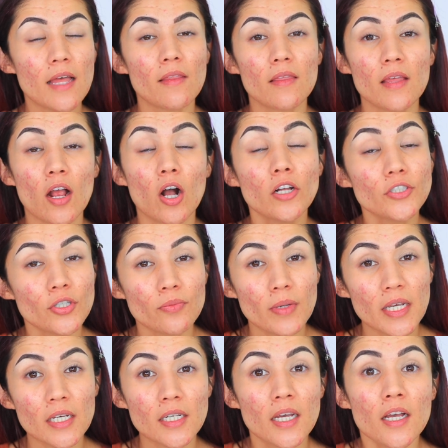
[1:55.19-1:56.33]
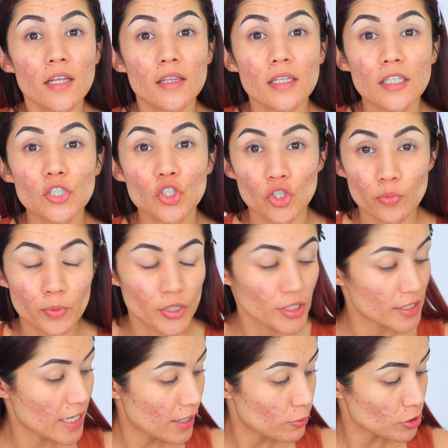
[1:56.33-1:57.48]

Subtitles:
and then they also make the Super Stay,